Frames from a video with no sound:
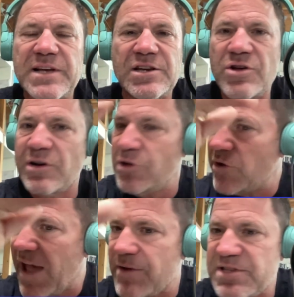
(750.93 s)
and you could
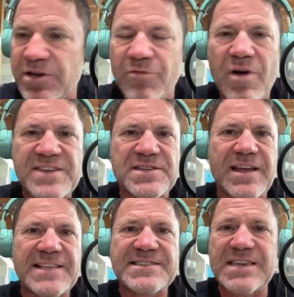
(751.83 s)
look out to the horizon
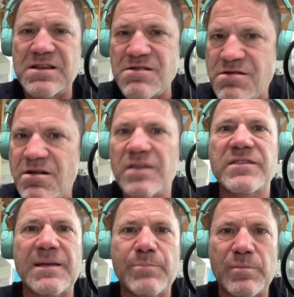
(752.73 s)
and see
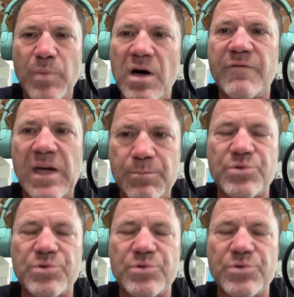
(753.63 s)
nothing but perfect,